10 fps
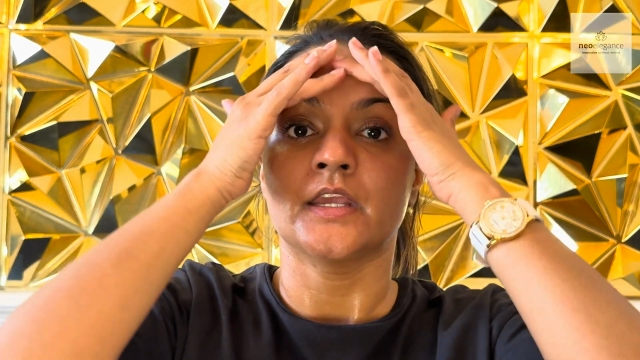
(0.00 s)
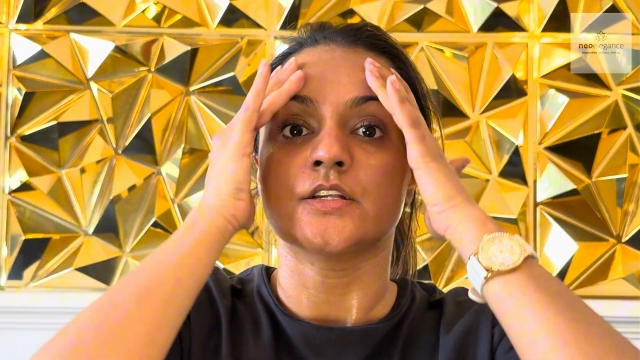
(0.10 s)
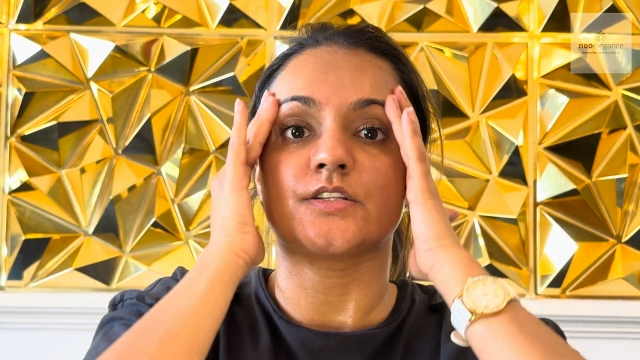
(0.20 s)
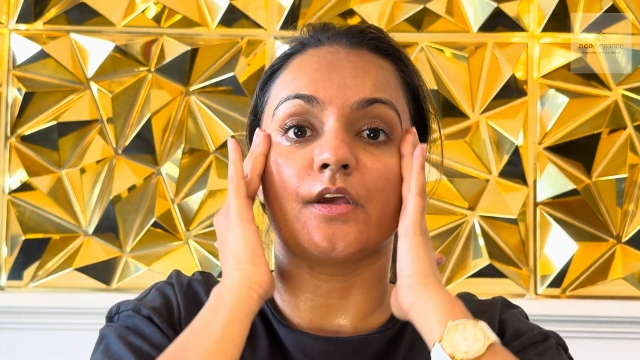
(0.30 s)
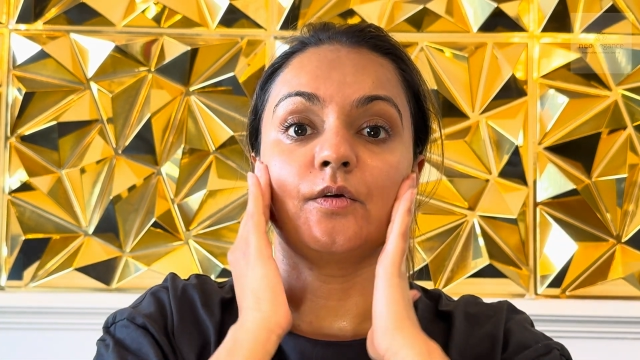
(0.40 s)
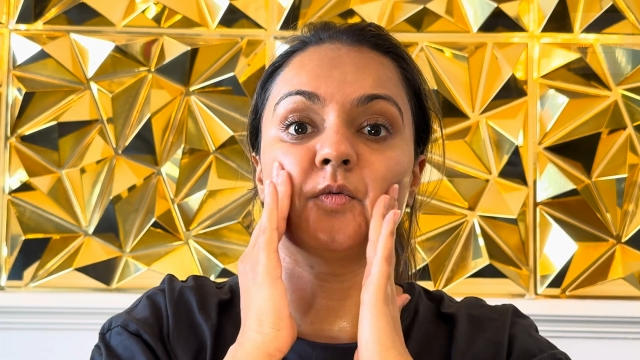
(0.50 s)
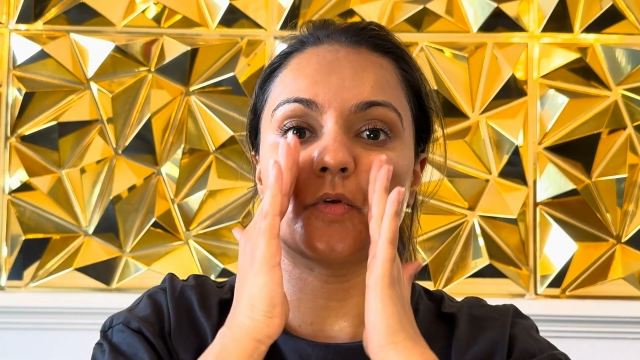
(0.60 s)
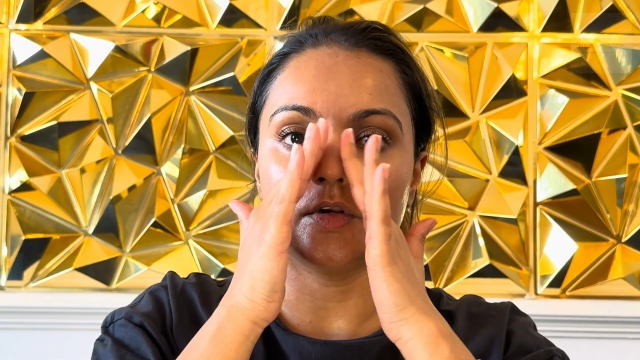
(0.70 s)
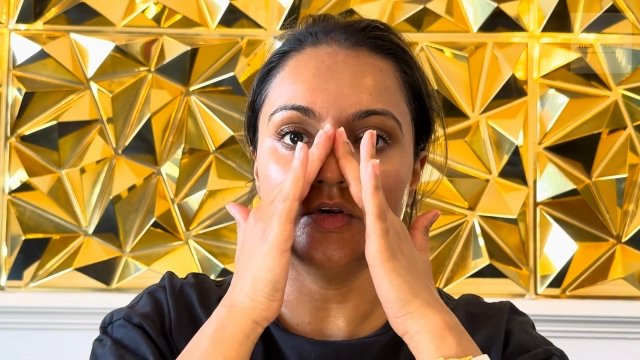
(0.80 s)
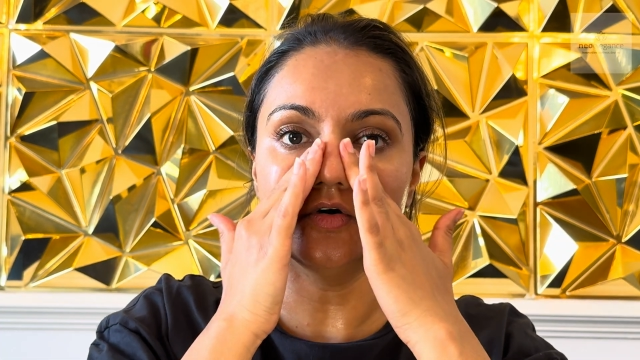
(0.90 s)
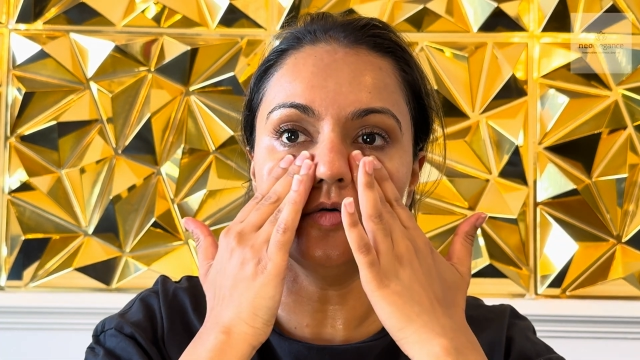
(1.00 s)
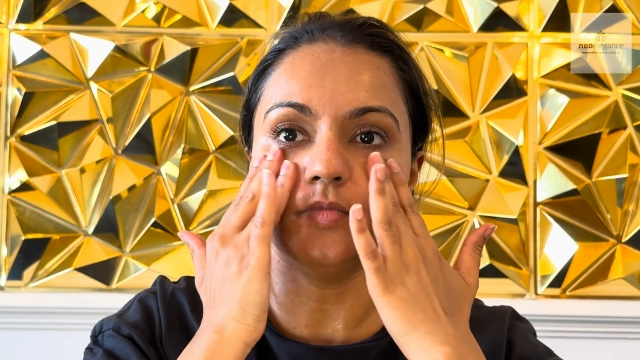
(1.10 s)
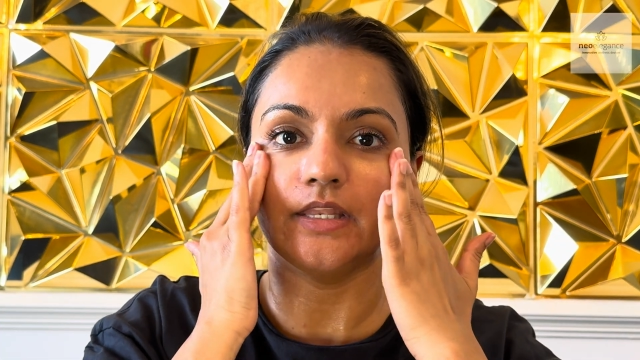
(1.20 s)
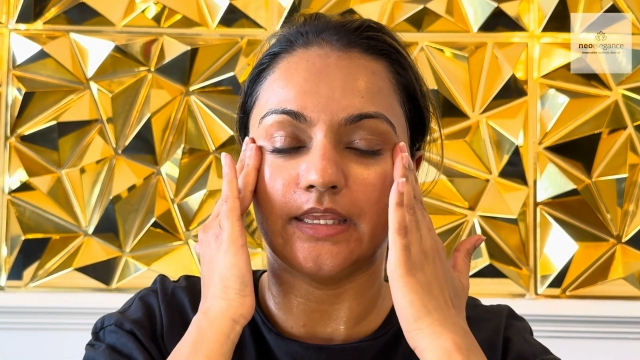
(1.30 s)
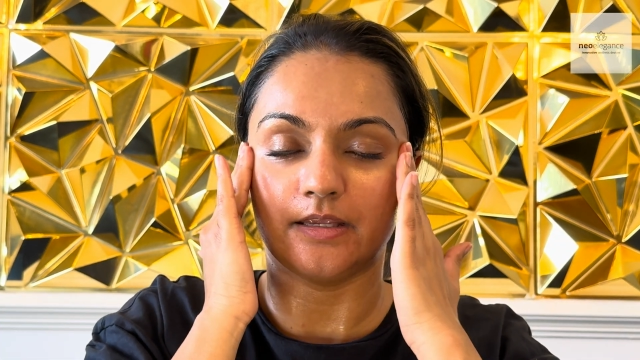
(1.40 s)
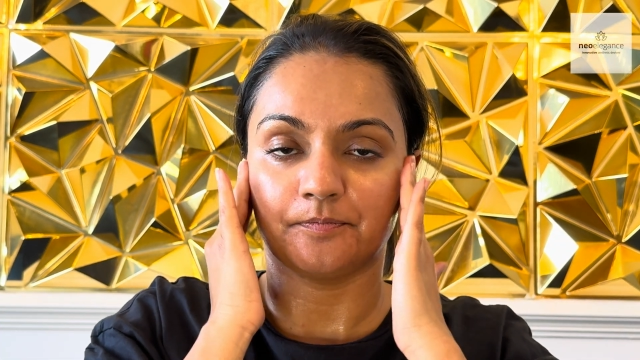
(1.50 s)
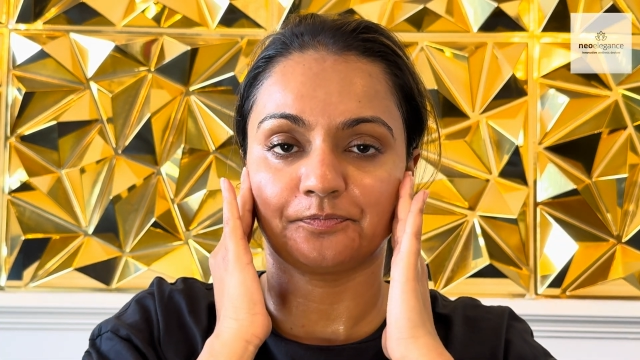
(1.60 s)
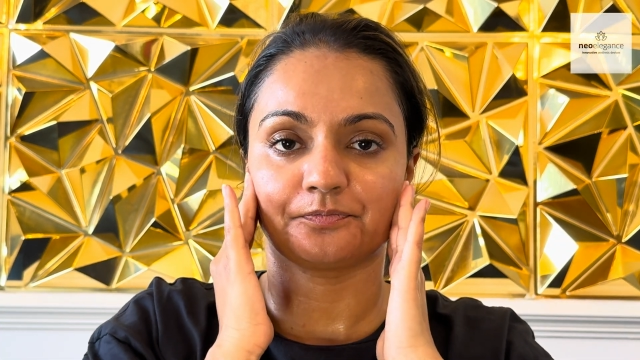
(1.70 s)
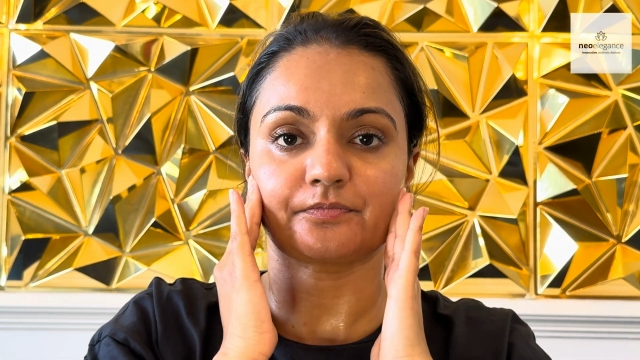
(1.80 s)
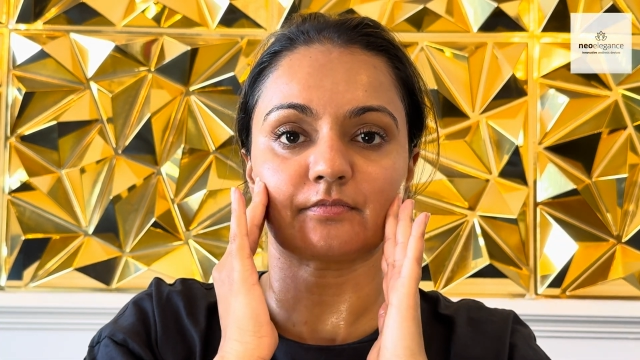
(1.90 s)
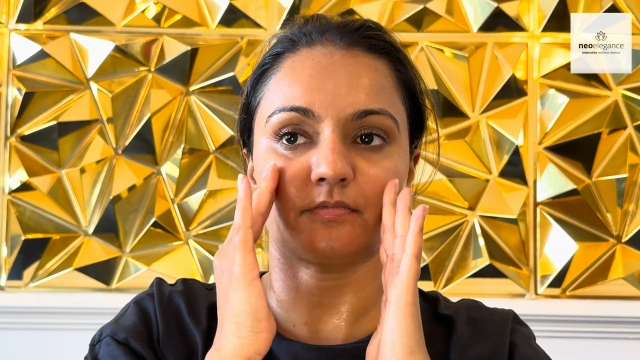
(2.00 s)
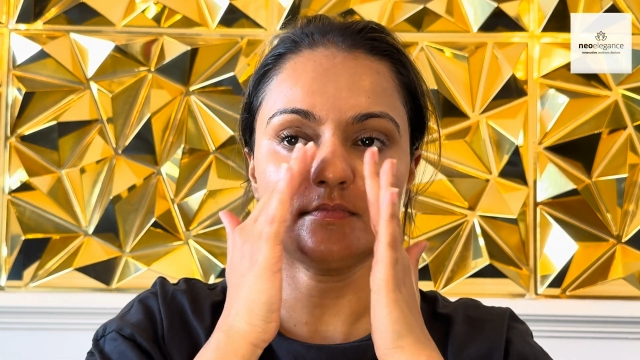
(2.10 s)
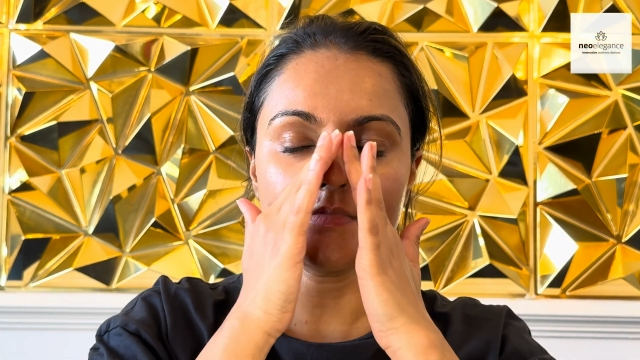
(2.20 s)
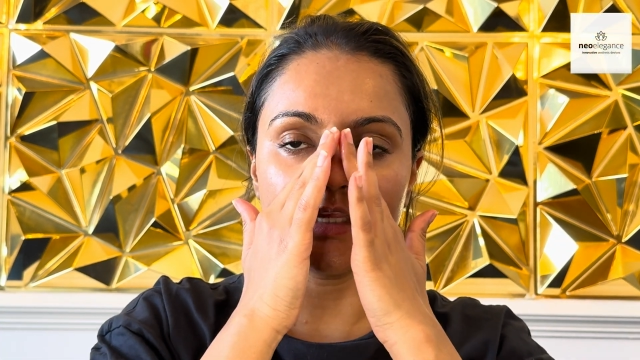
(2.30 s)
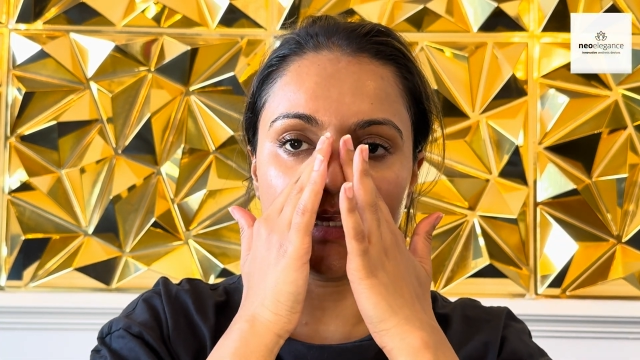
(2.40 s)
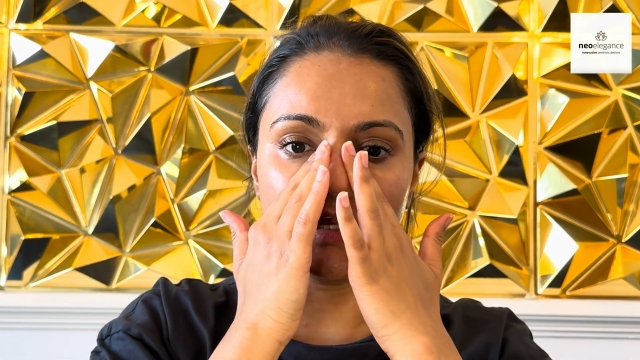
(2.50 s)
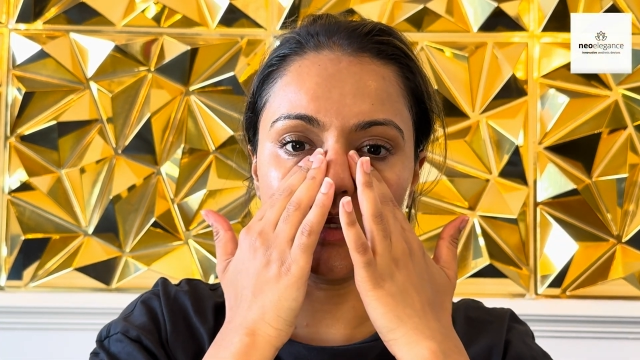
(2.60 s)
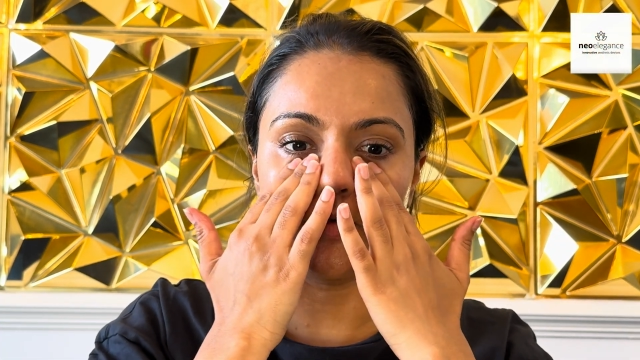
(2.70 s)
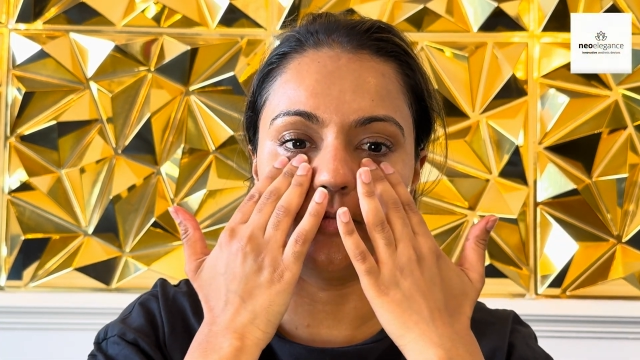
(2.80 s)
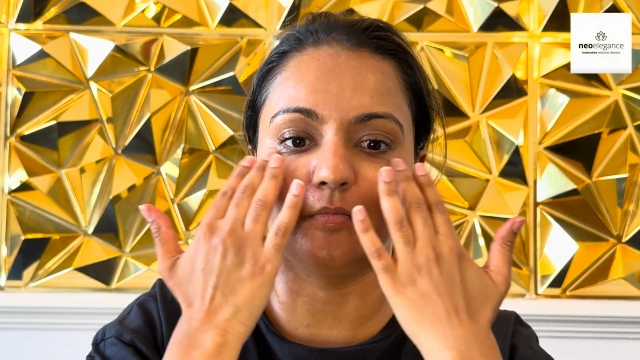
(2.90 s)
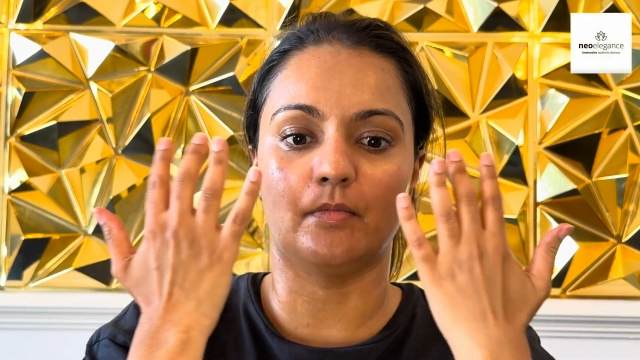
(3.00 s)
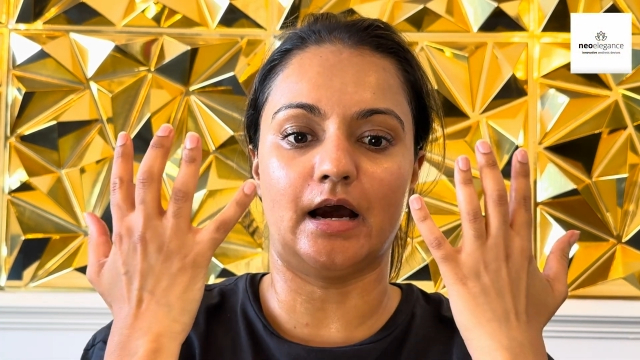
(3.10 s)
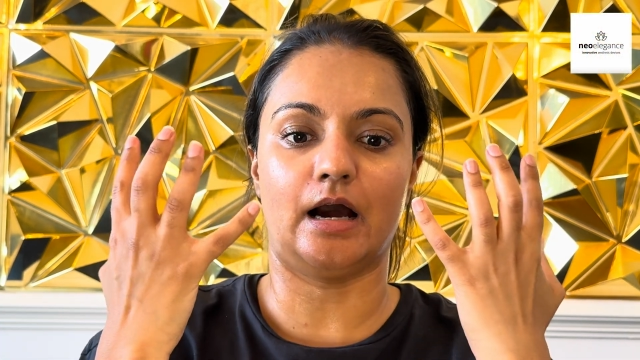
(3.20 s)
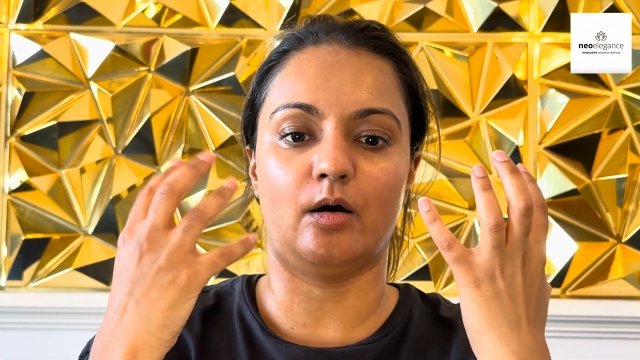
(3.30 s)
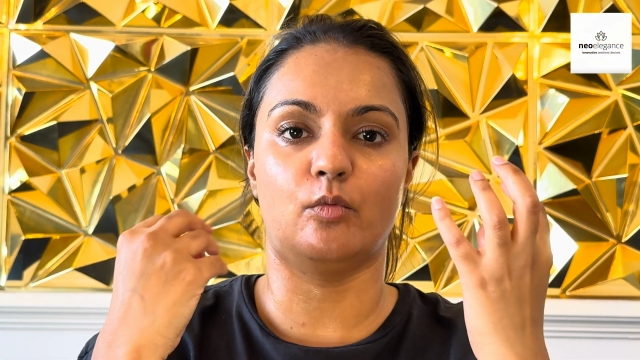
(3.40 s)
So normally I